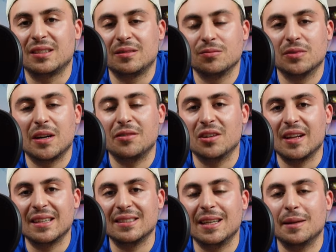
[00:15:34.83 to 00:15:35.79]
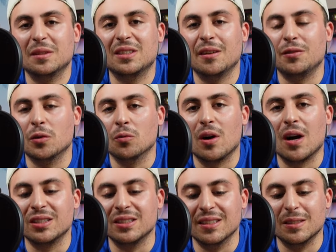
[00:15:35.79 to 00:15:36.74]
Chris, whatever your last name is,
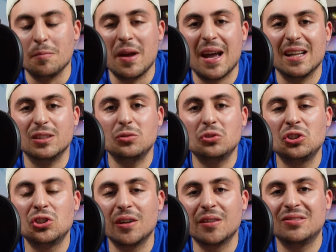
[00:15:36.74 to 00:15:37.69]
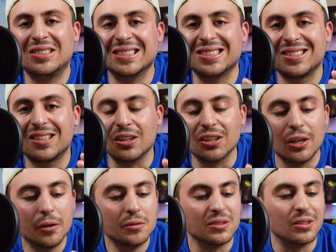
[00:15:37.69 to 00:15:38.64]
if you're watching this, man, you should have
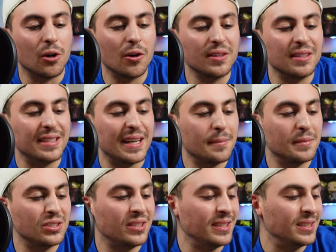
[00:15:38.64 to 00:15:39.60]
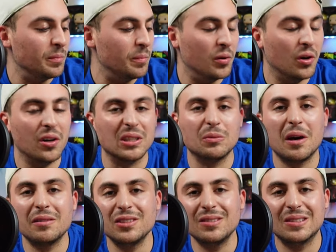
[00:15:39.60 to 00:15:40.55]
disclosed all the damage to these
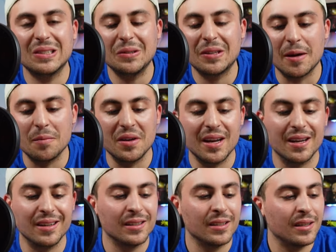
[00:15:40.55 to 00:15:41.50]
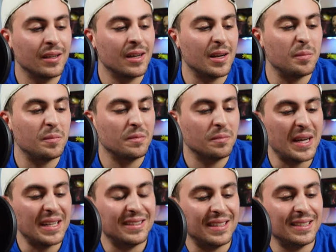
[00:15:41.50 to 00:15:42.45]
books. Why would you do that, man?
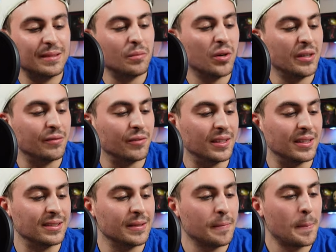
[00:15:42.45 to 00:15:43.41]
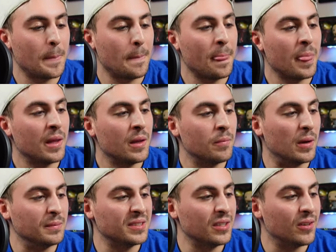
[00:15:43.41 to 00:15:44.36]
Paid decent money for this,
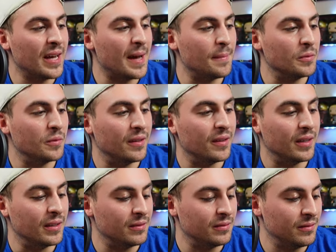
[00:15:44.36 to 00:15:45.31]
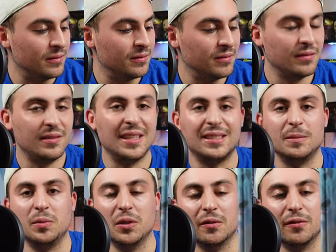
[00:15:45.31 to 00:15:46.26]
but I'm still happy with it.
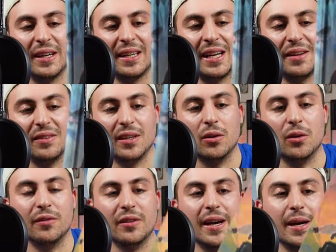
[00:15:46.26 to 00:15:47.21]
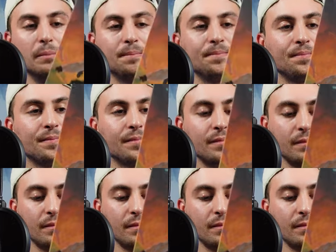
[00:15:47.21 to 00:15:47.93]
This is beautiful. I can't even get over that.